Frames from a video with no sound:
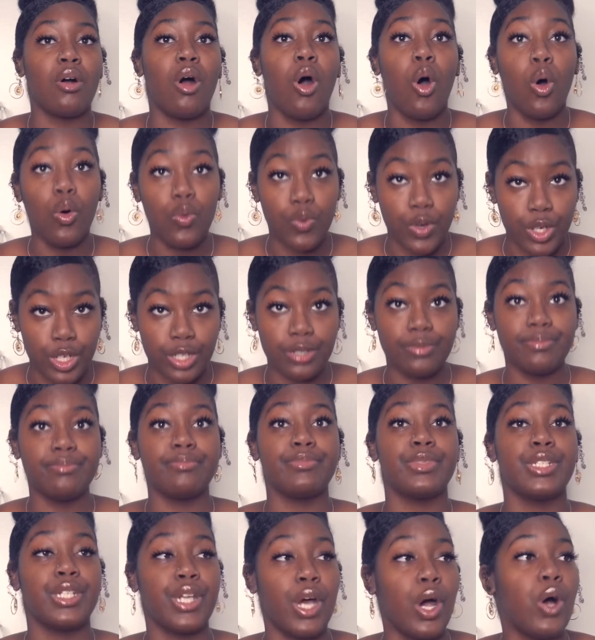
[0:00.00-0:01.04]
over,
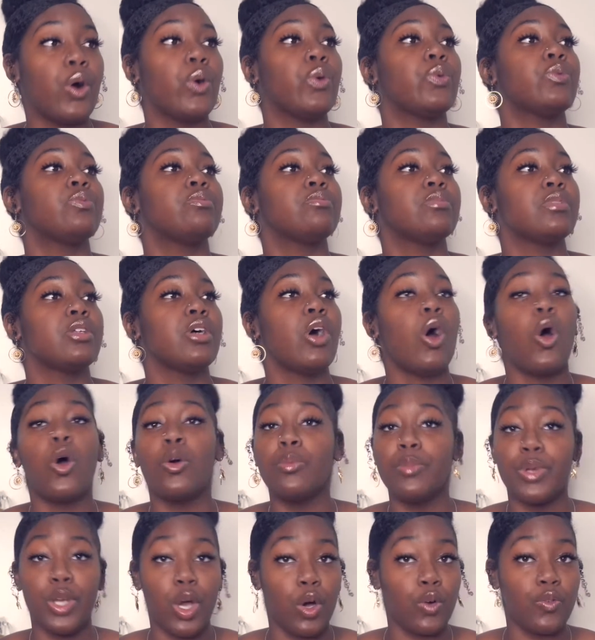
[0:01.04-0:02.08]
you know,
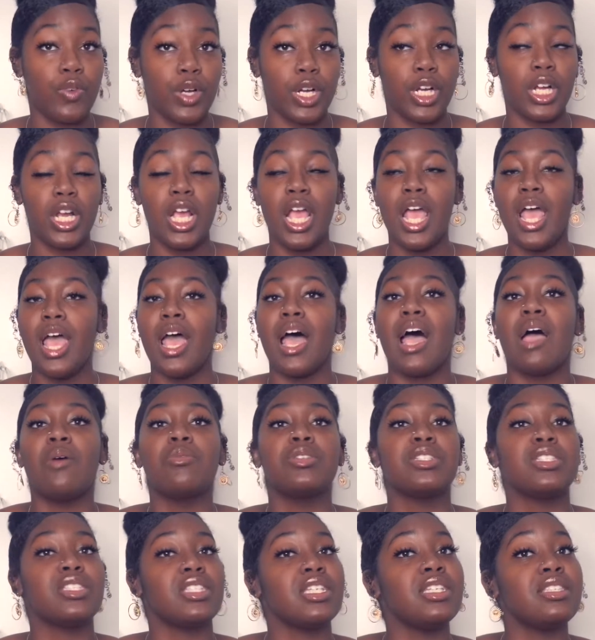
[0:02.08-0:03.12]
hold me over. I
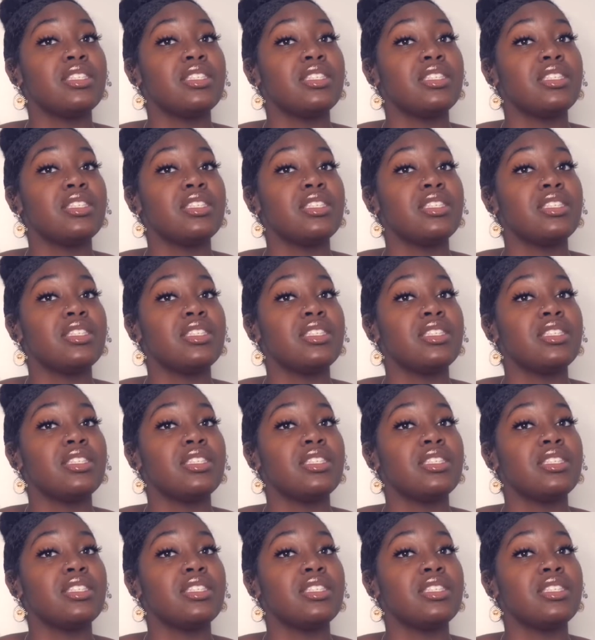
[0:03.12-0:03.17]
would just eat